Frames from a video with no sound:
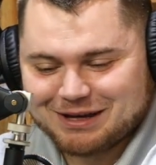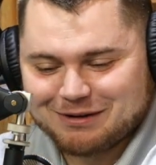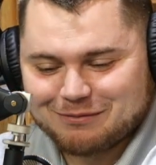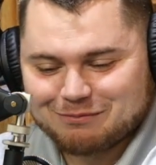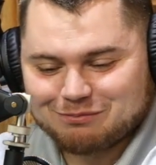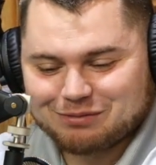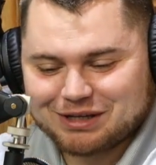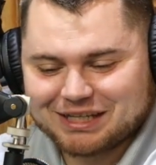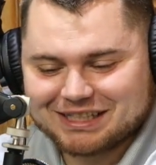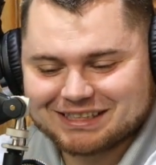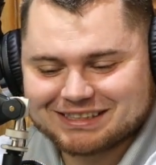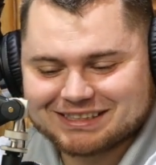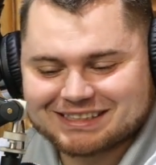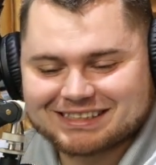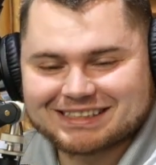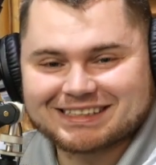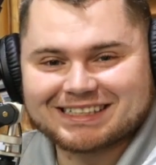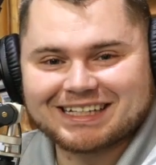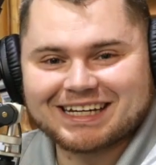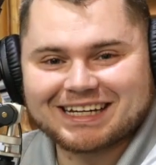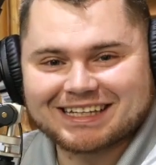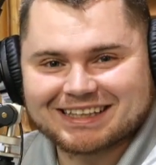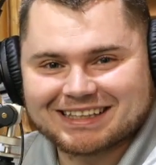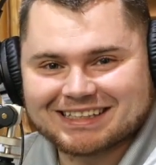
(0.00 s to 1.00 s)
being
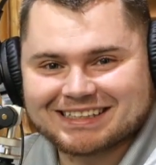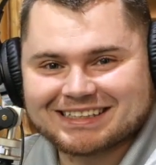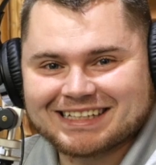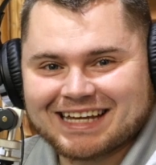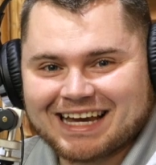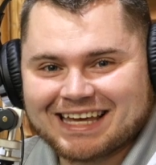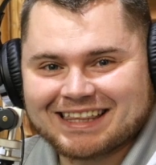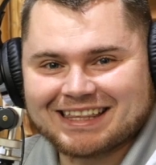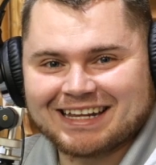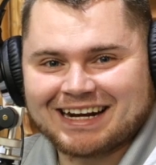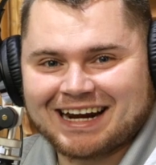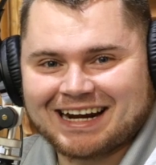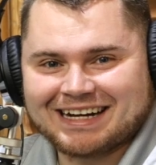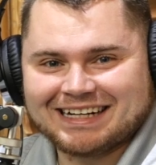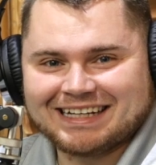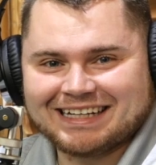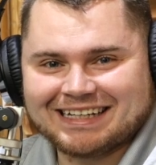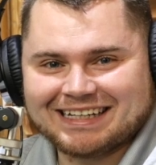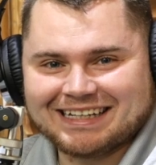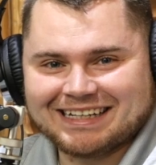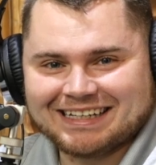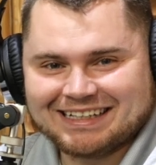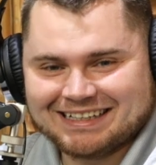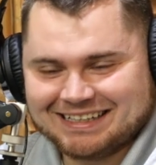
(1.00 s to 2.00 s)
sick the day that I needed
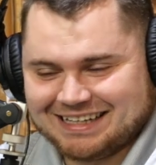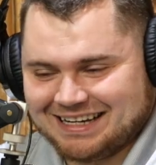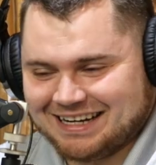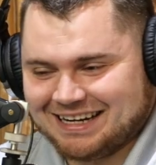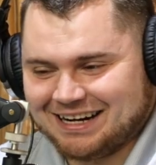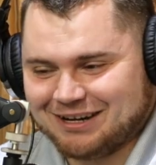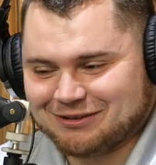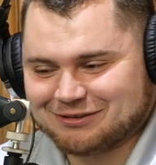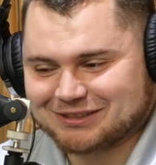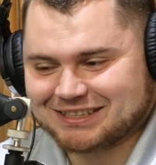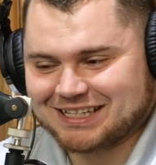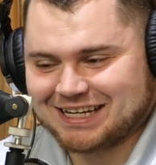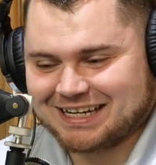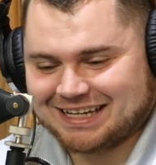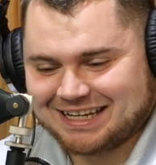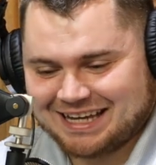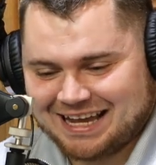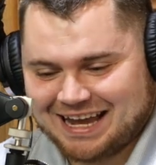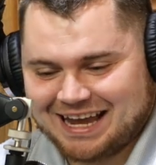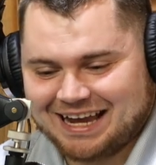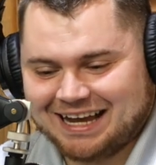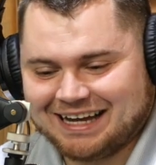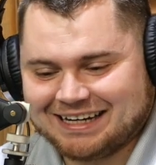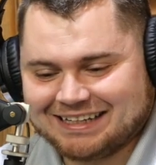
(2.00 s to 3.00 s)
it. And I was like,
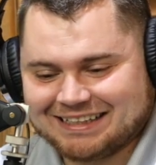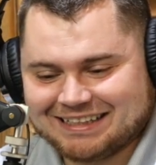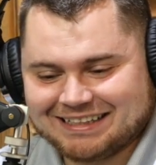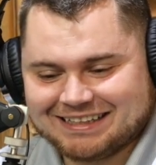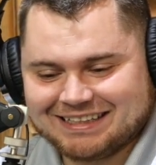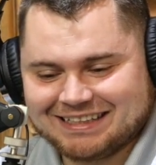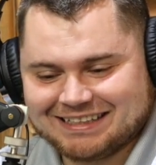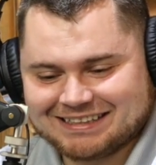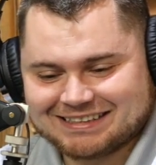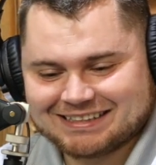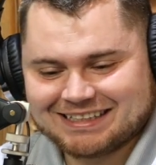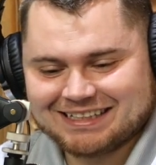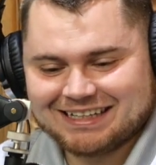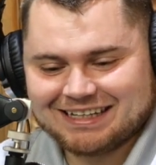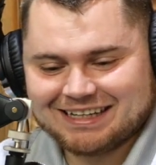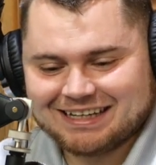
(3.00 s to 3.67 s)
hey, I need this.